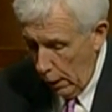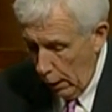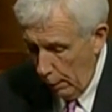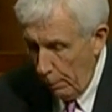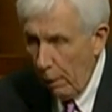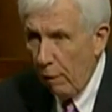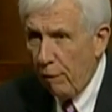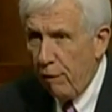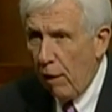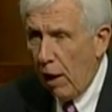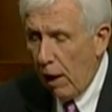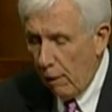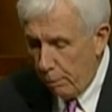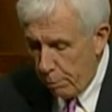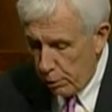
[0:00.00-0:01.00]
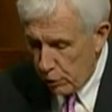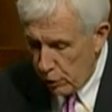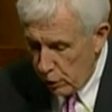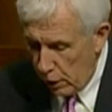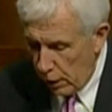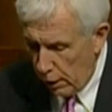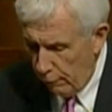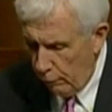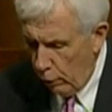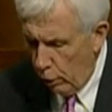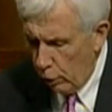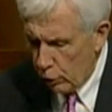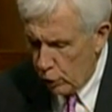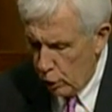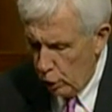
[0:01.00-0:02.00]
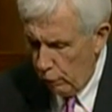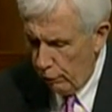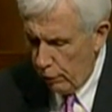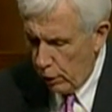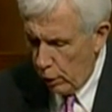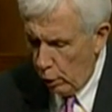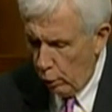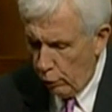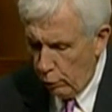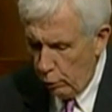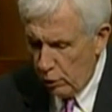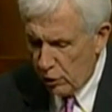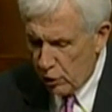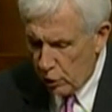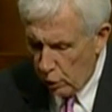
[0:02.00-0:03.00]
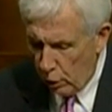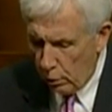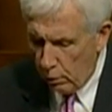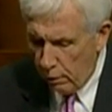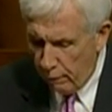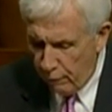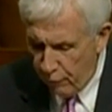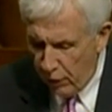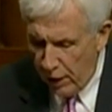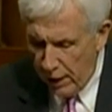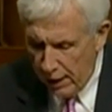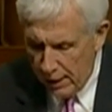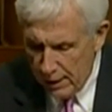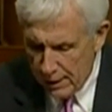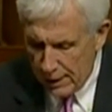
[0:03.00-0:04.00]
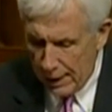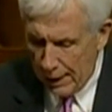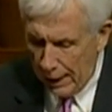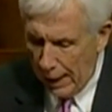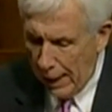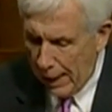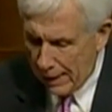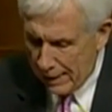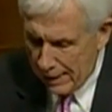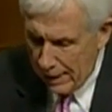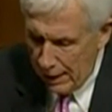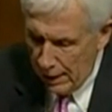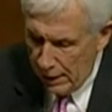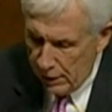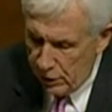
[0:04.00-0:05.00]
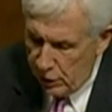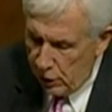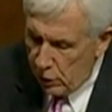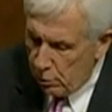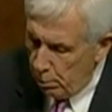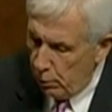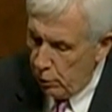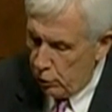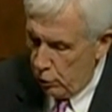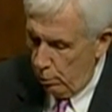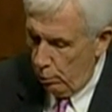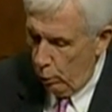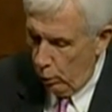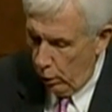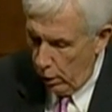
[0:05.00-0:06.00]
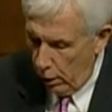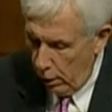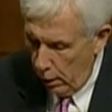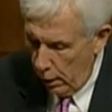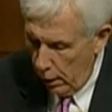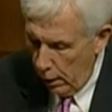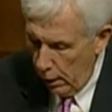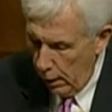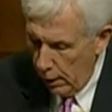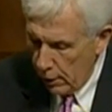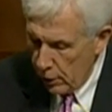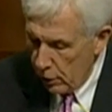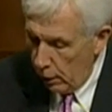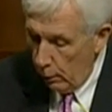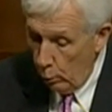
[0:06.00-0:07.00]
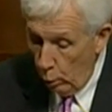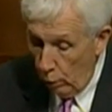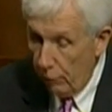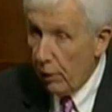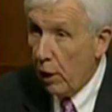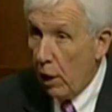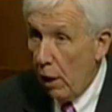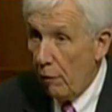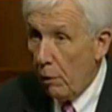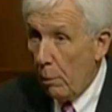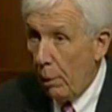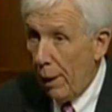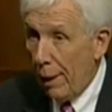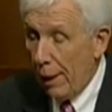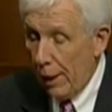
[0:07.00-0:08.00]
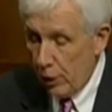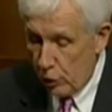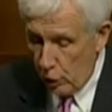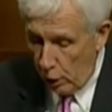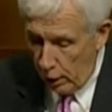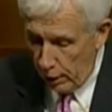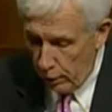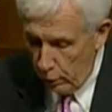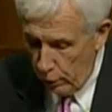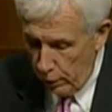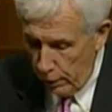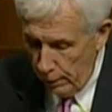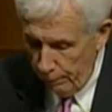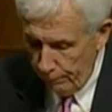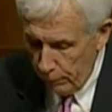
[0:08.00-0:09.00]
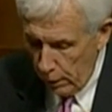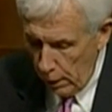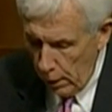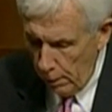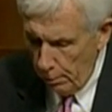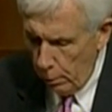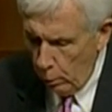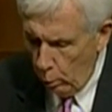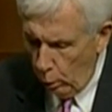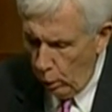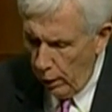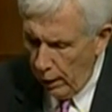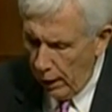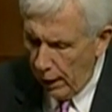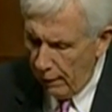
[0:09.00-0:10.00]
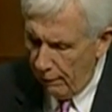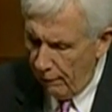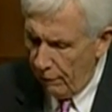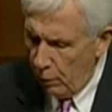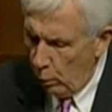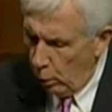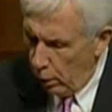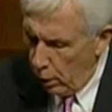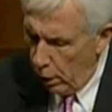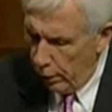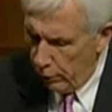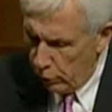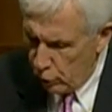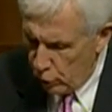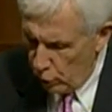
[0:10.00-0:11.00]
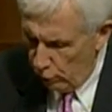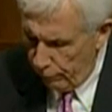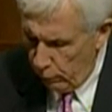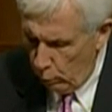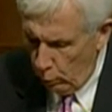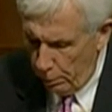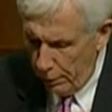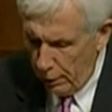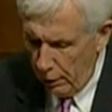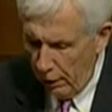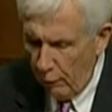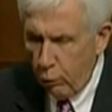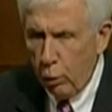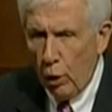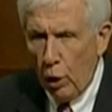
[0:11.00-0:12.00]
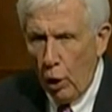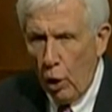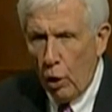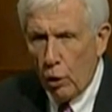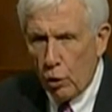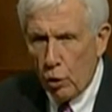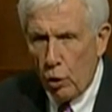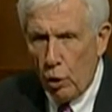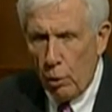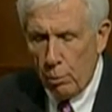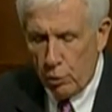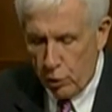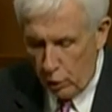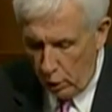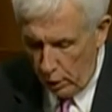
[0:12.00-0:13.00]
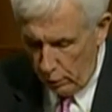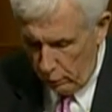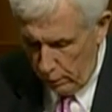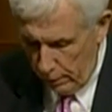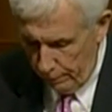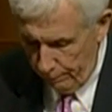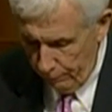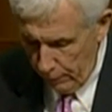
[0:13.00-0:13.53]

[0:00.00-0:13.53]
About 5% of all children go through a stuttering phase that lasts 6 months or more. Some will recover by late childhood, but 1 out of every 100 children will be left with long-term stuttering.